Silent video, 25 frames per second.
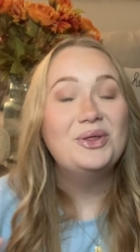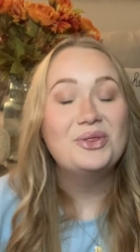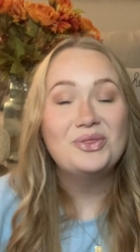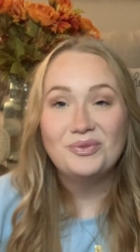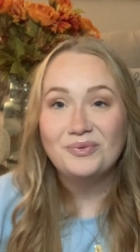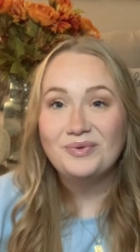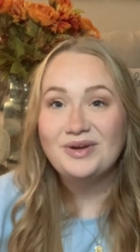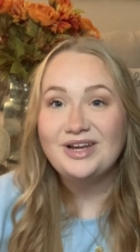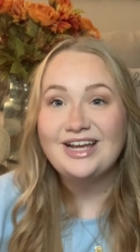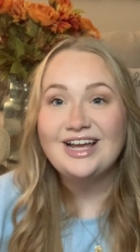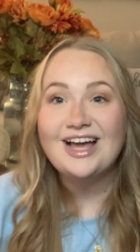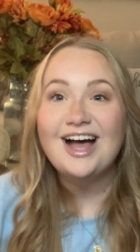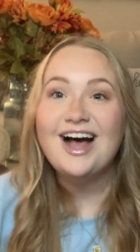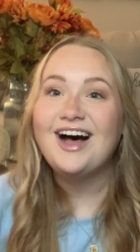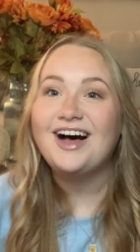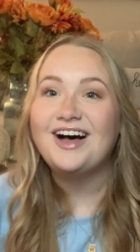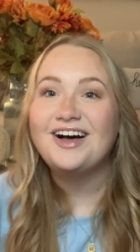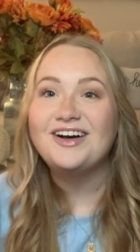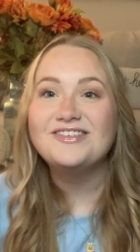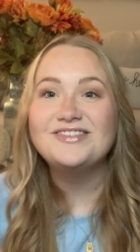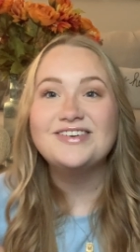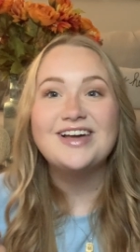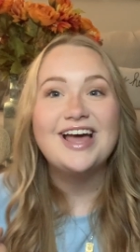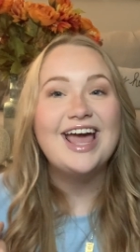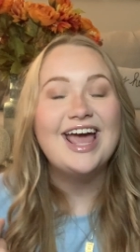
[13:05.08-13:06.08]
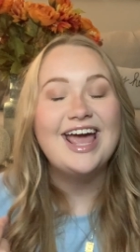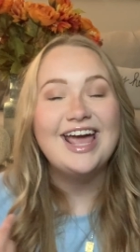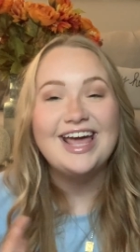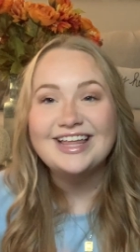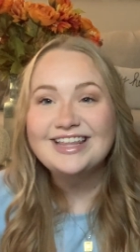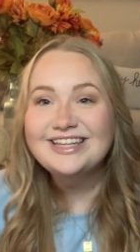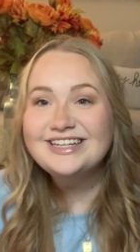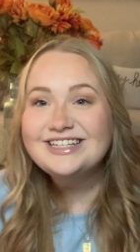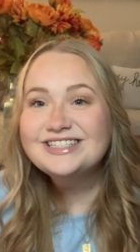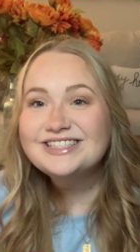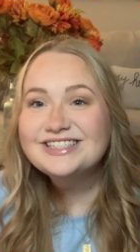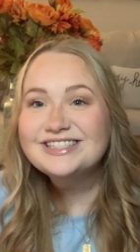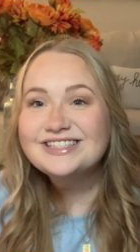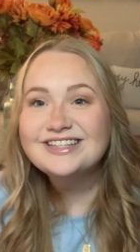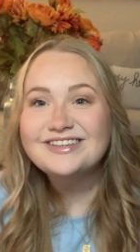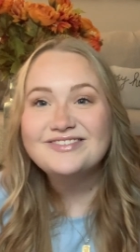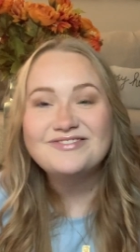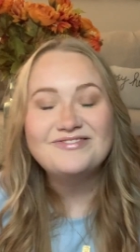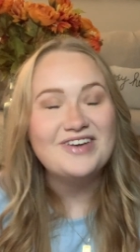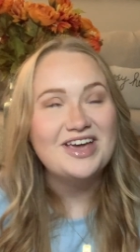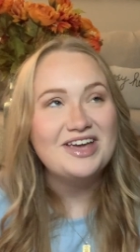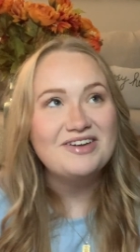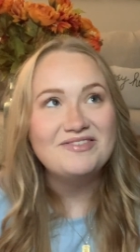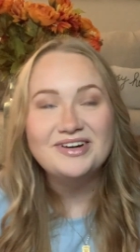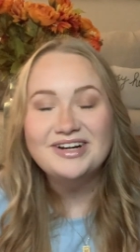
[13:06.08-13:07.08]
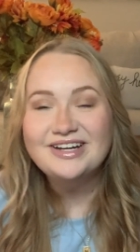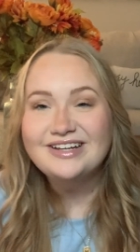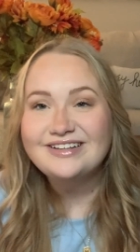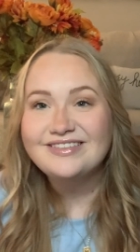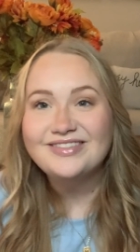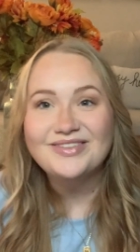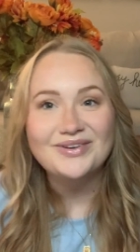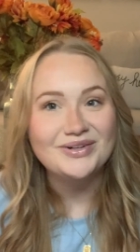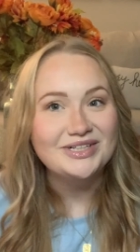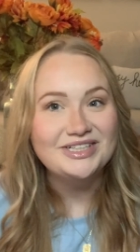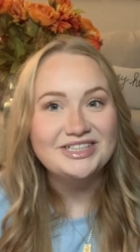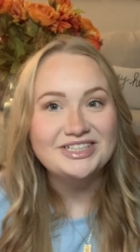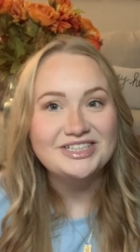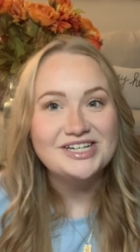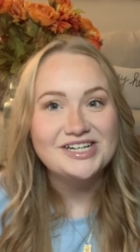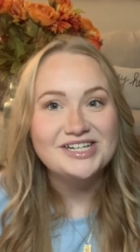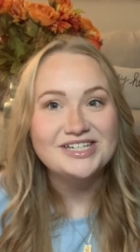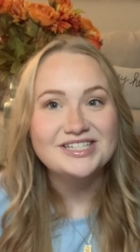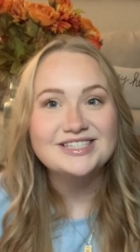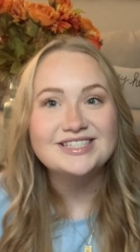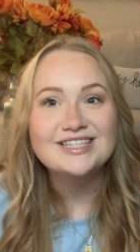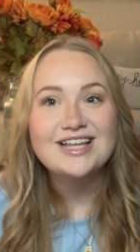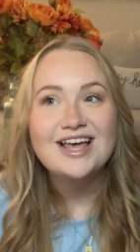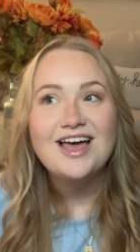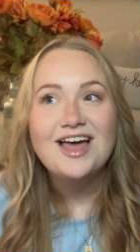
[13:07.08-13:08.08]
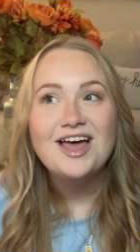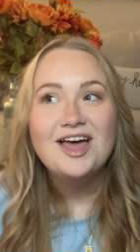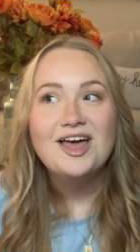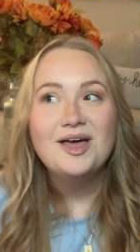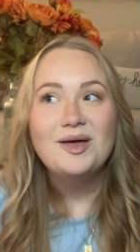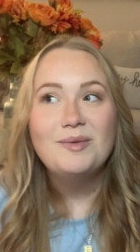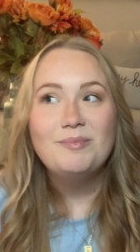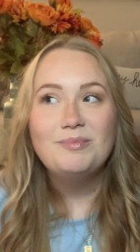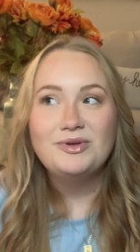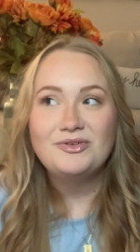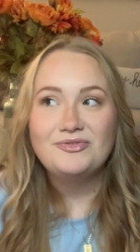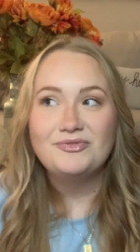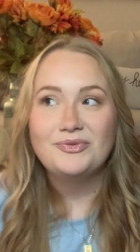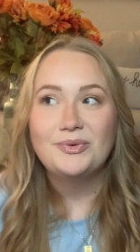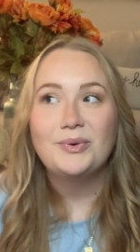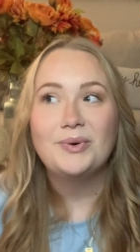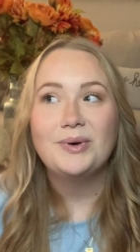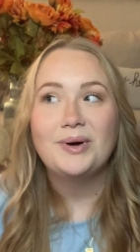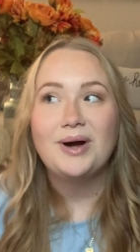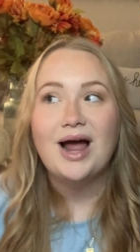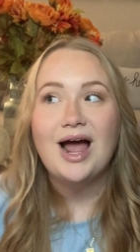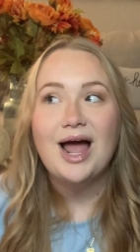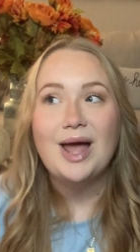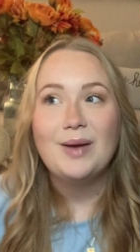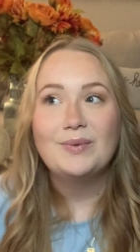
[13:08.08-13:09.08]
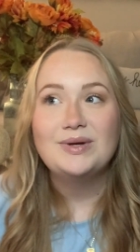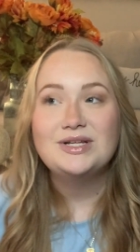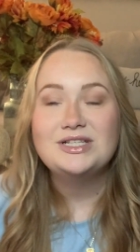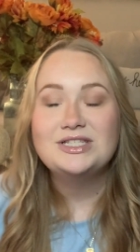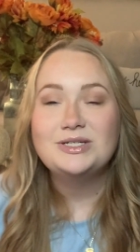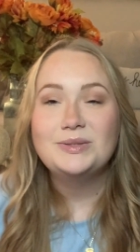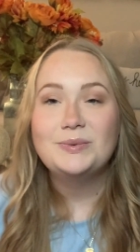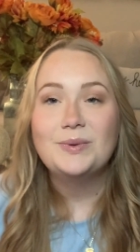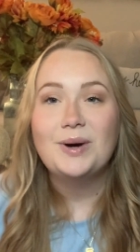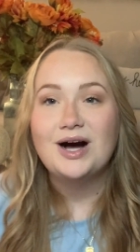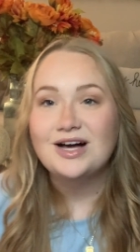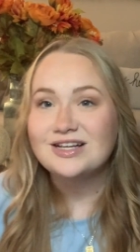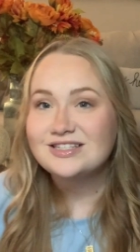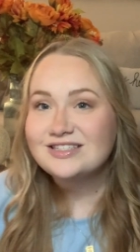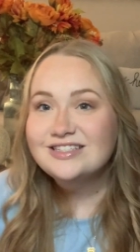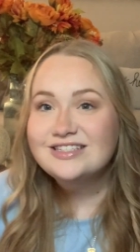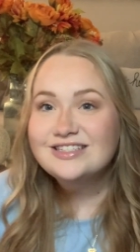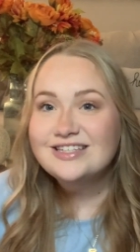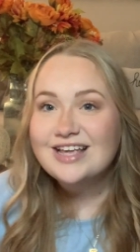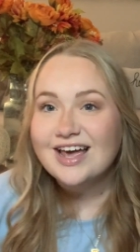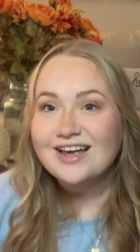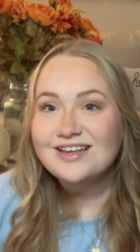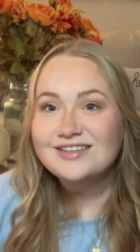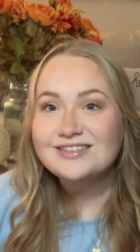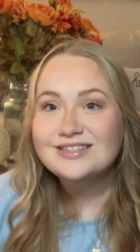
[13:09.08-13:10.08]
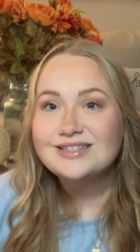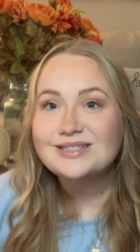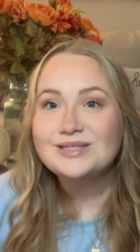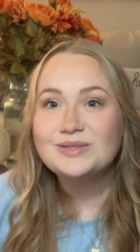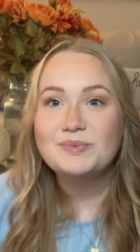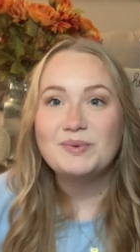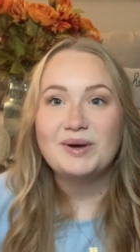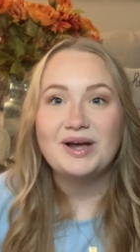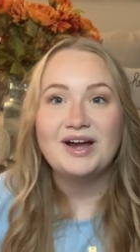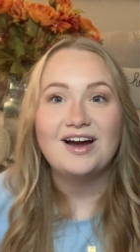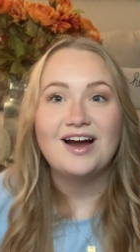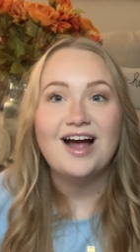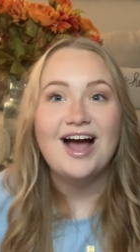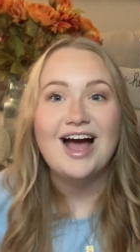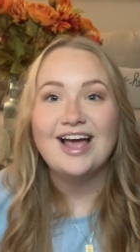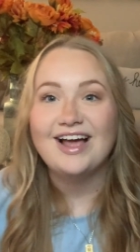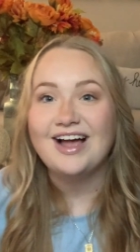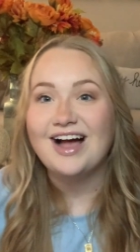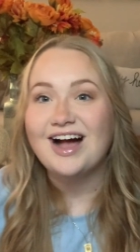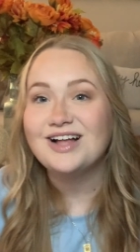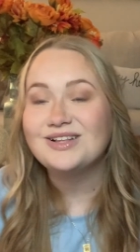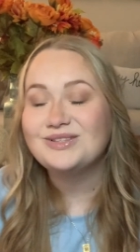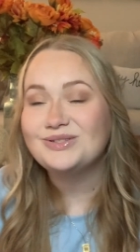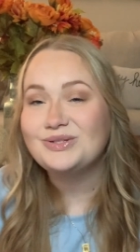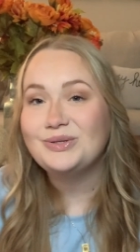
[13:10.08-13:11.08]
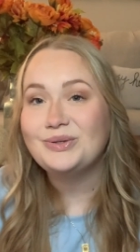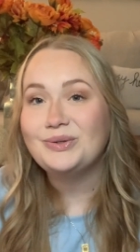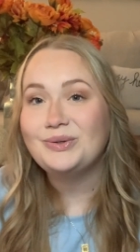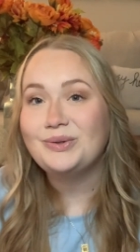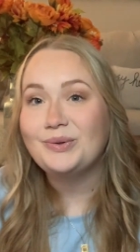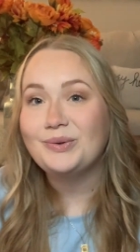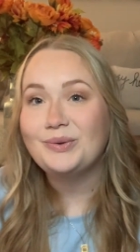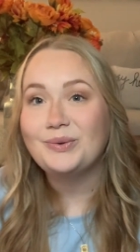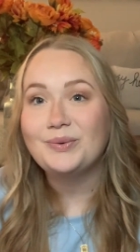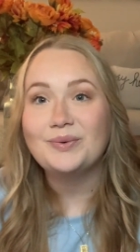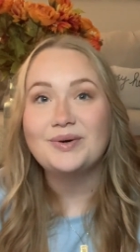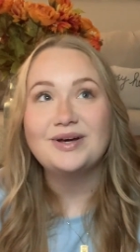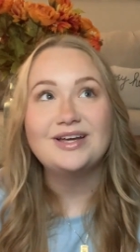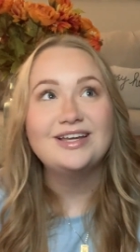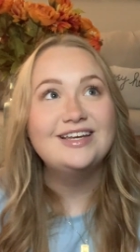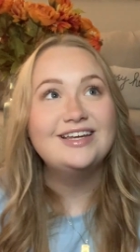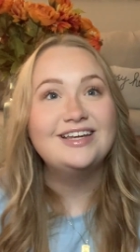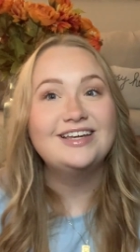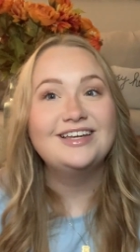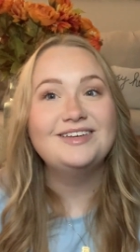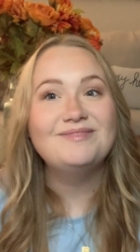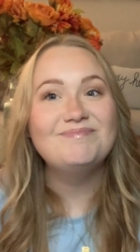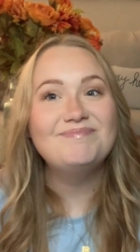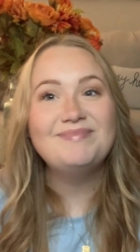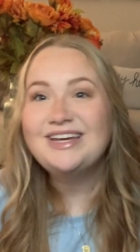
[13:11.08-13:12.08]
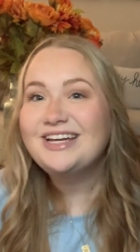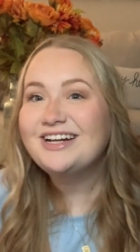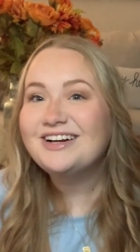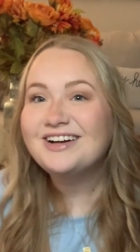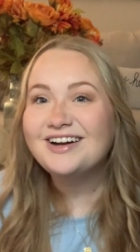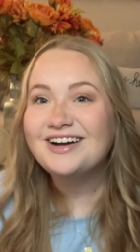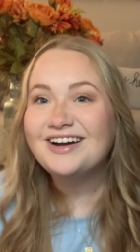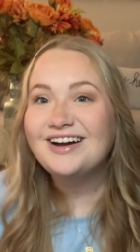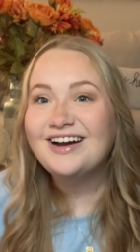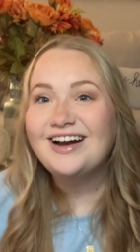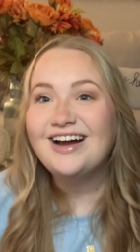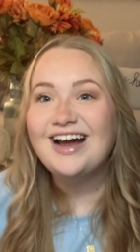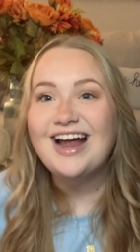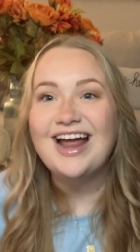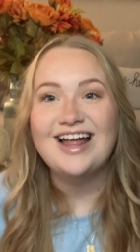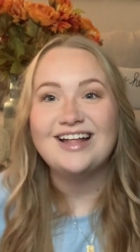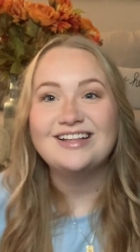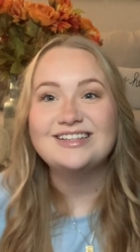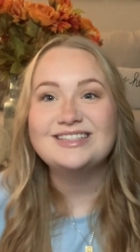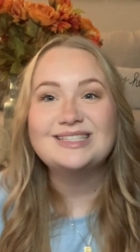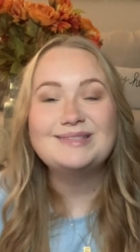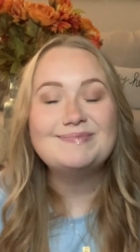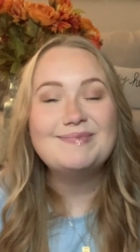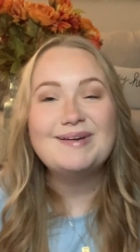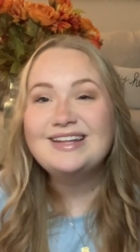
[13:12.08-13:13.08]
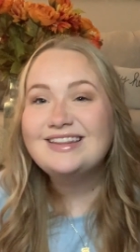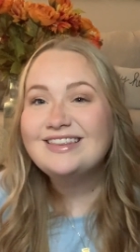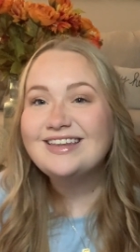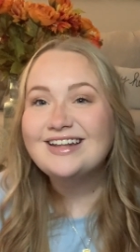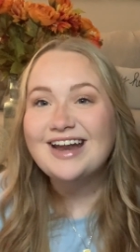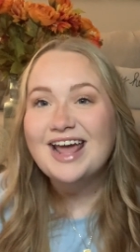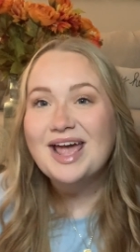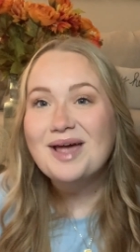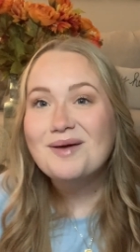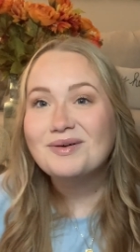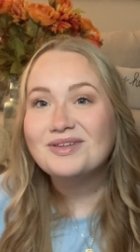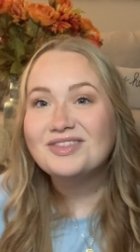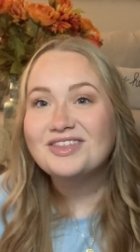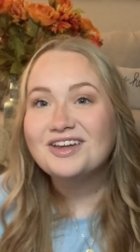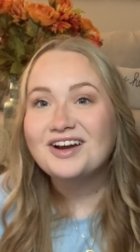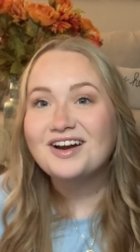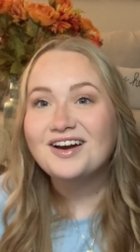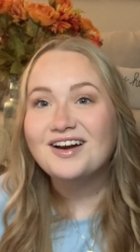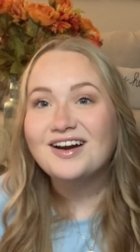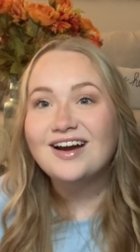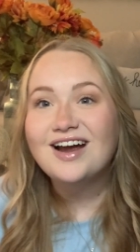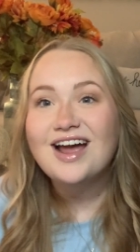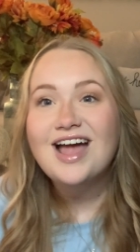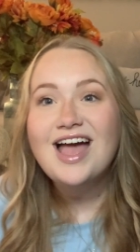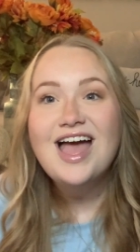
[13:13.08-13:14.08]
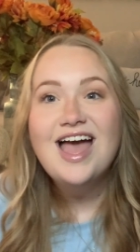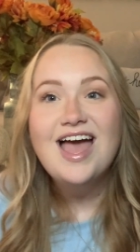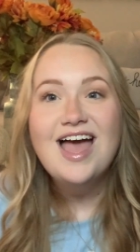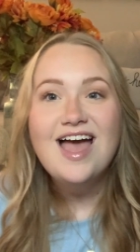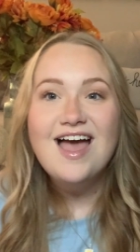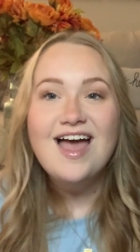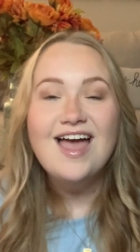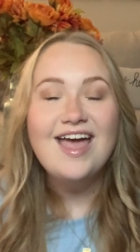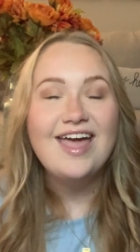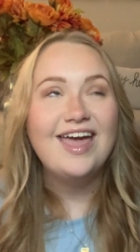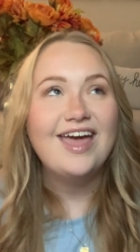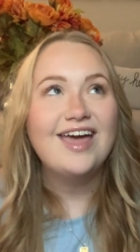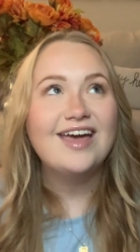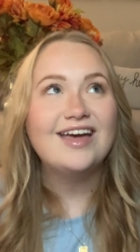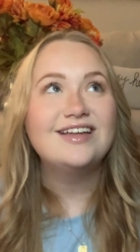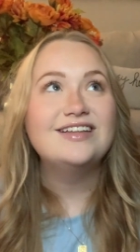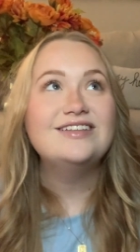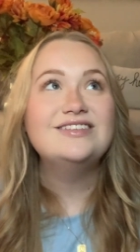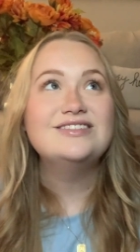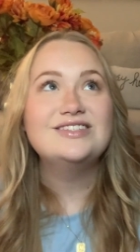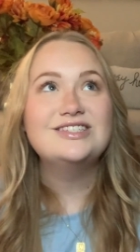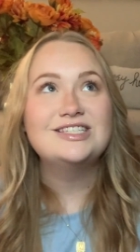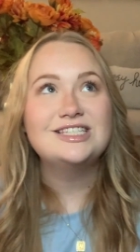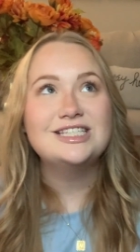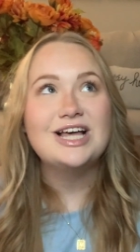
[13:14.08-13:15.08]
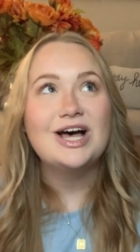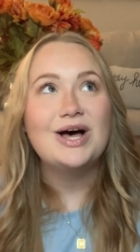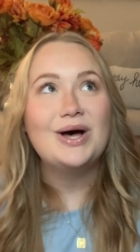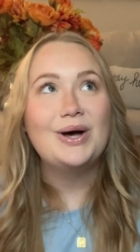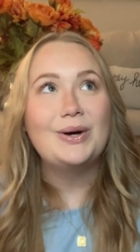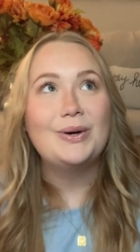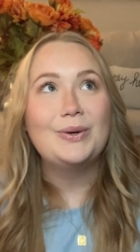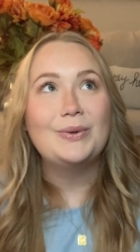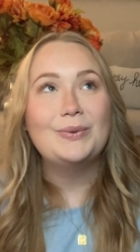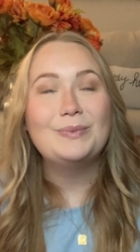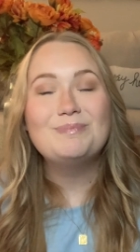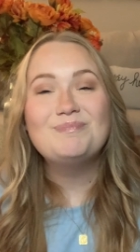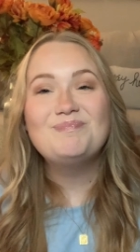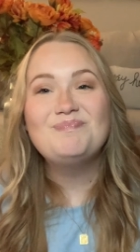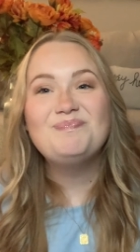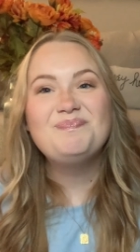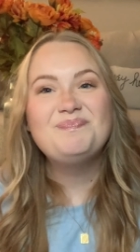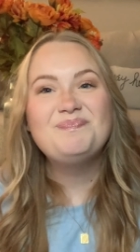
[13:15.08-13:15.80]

3 of Haley's favorite thrillers before I went to Austin, Texas, where I got to meet her and spend the day with her. And so